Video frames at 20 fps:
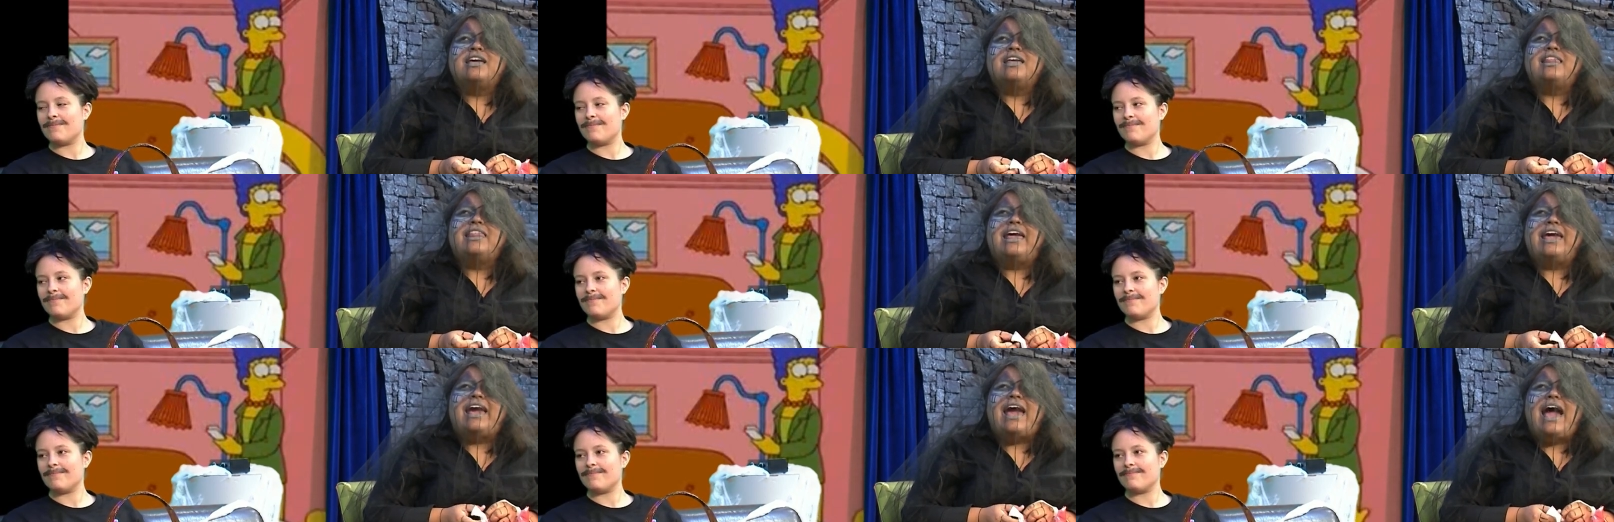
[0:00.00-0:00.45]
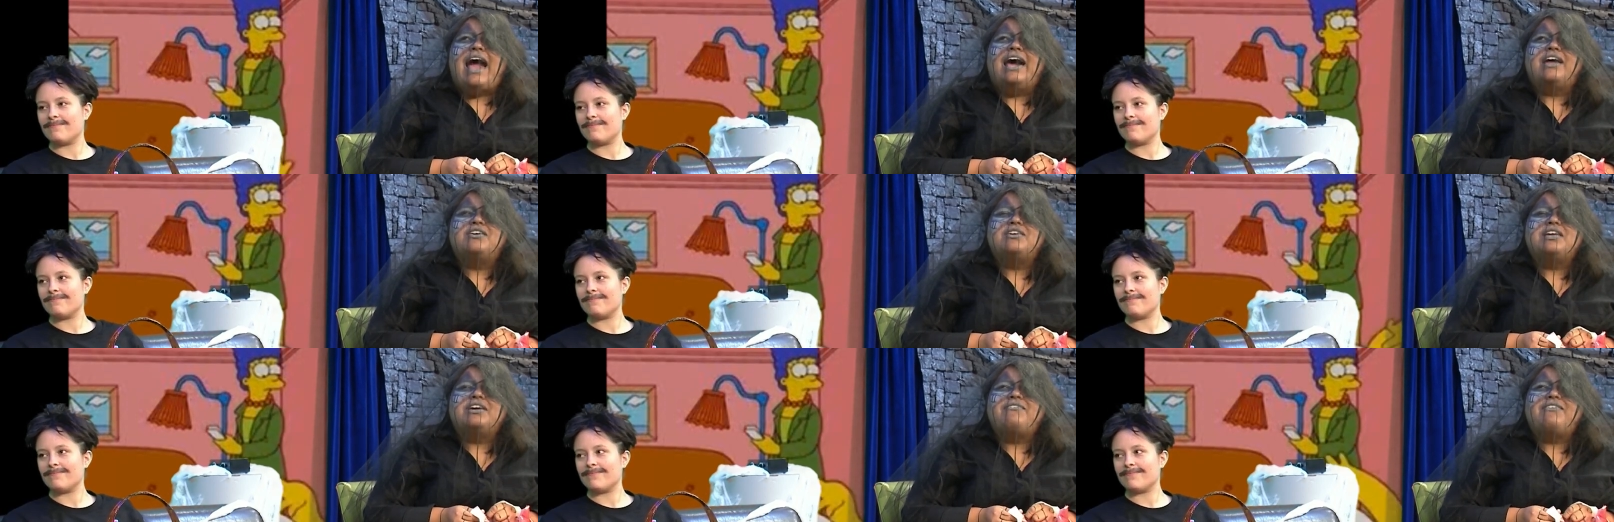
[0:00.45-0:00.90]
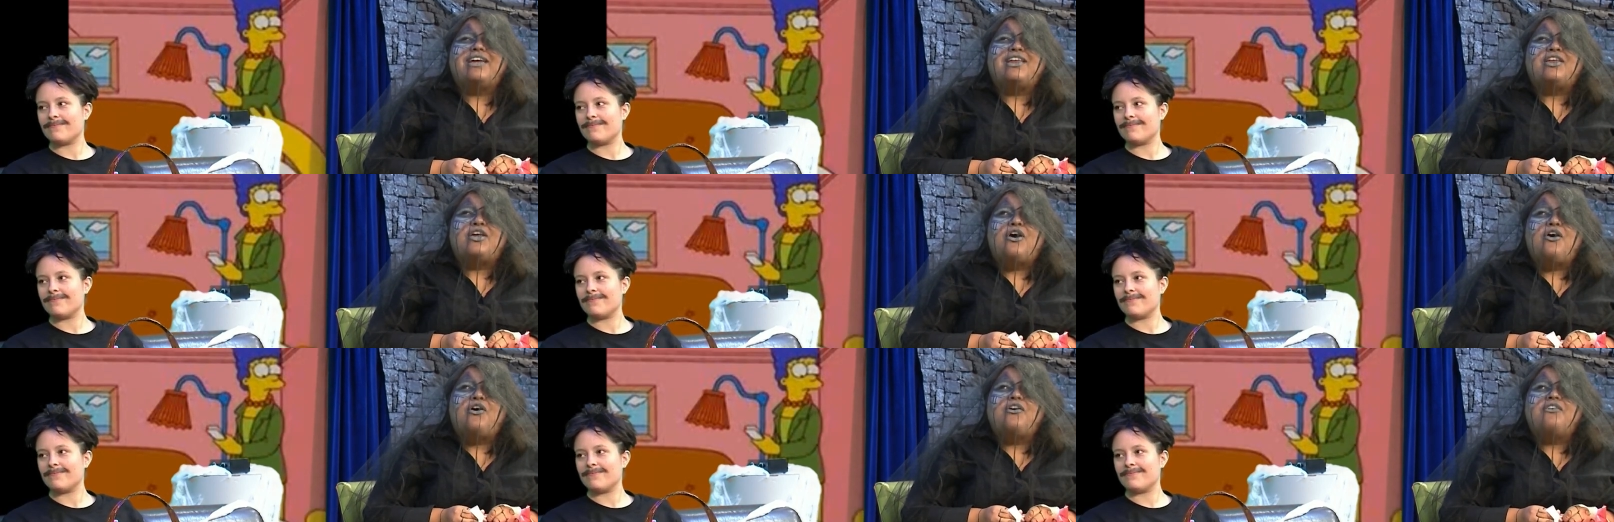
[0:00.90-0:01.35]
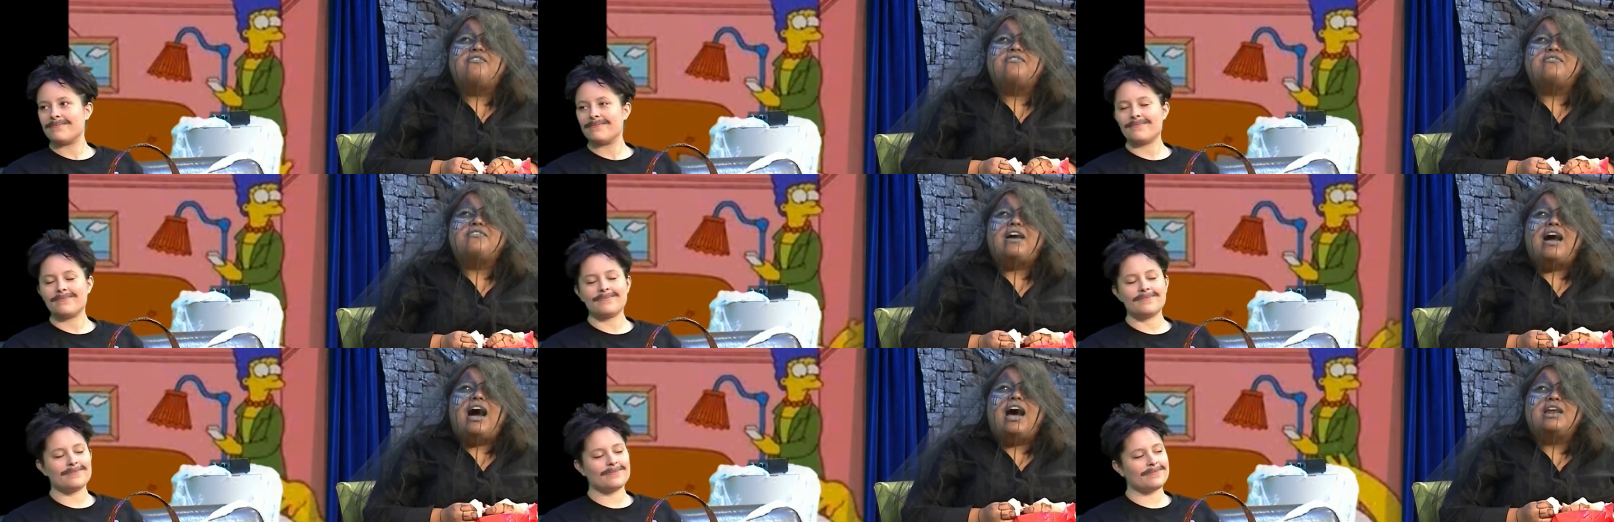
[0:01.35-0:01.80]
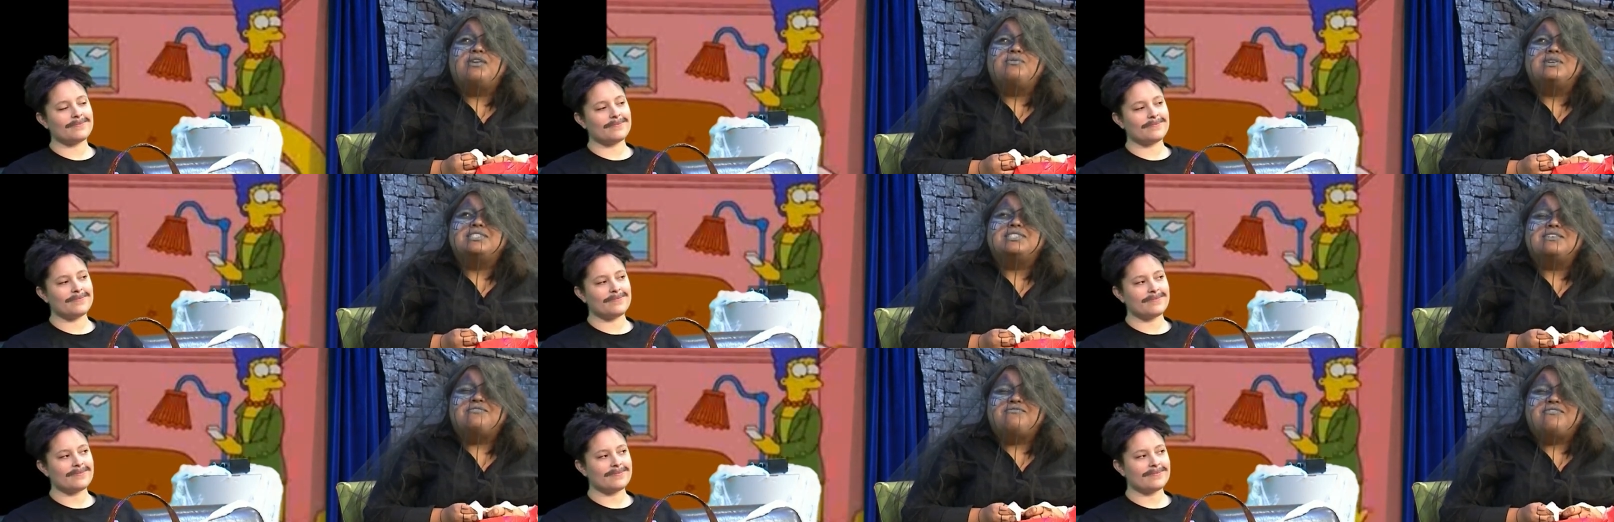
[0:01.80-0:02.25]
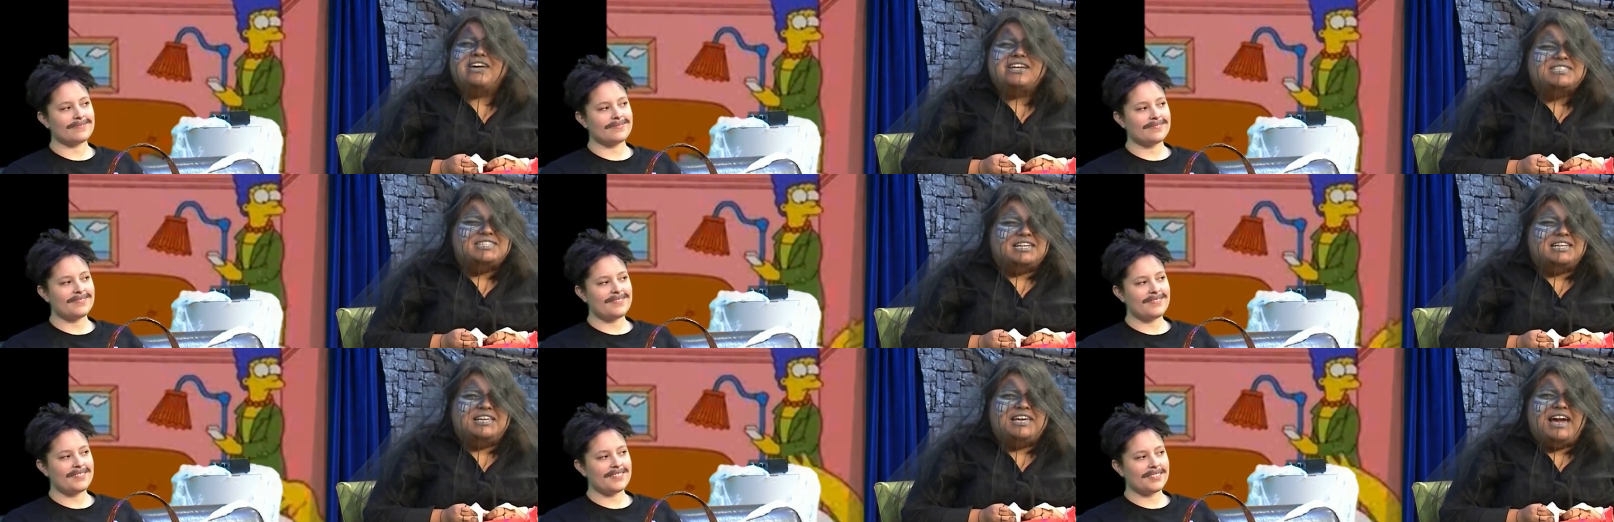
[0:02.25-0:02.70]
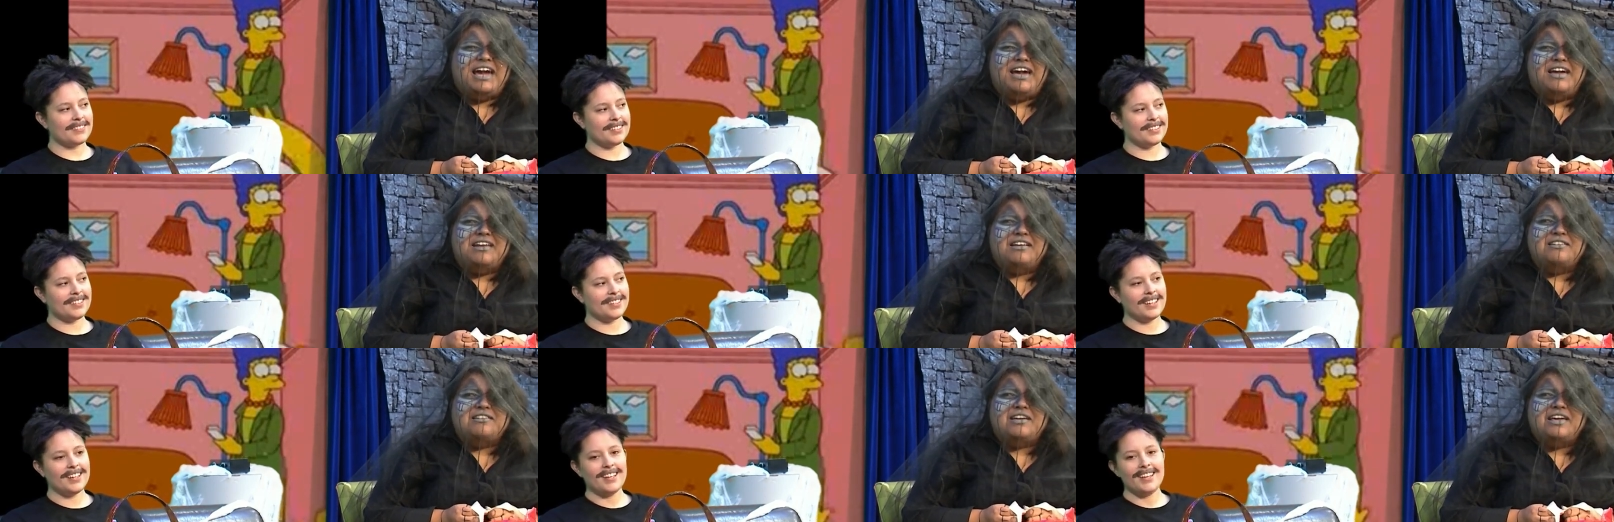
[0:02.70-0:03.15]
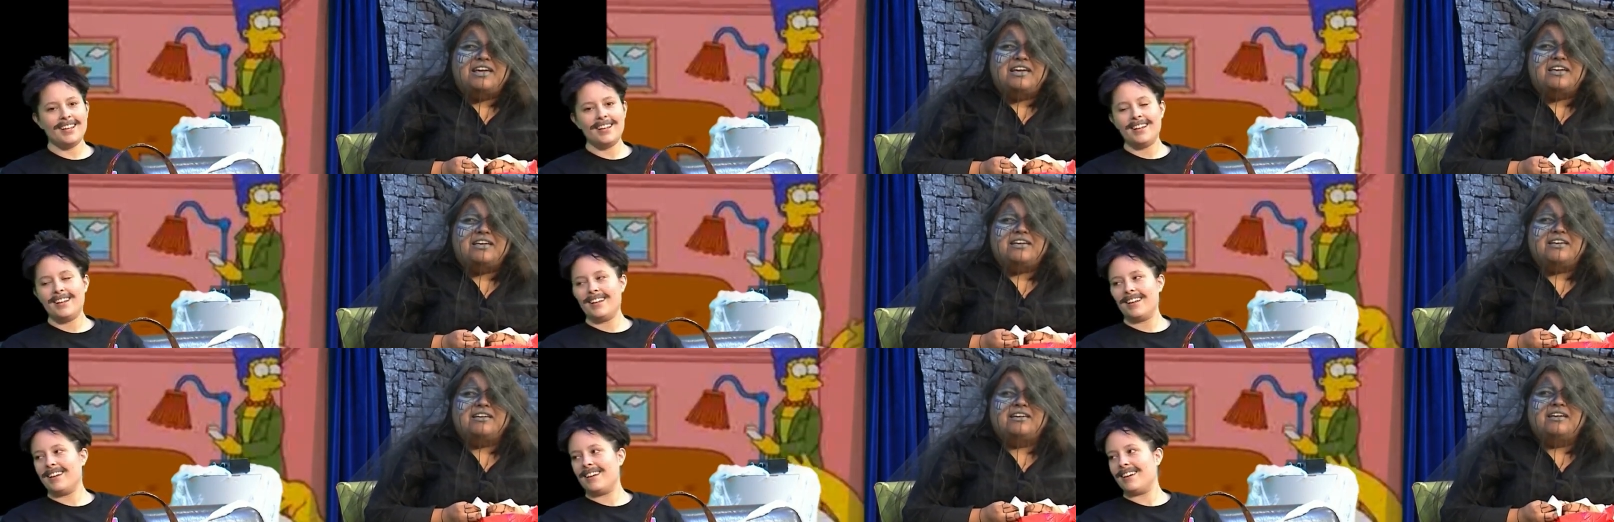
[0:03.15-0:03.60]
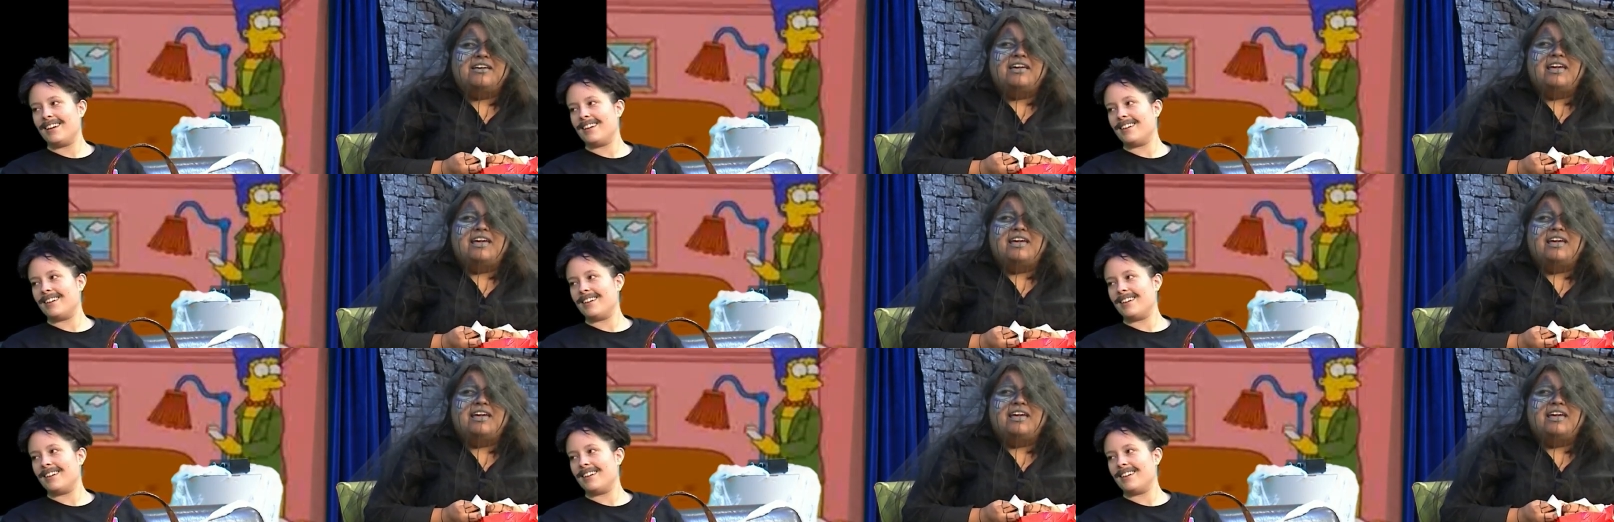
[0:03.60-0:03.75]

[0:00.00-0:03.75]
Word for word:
Speaker 1: like I don't even know if God was invented yet. Like, ah,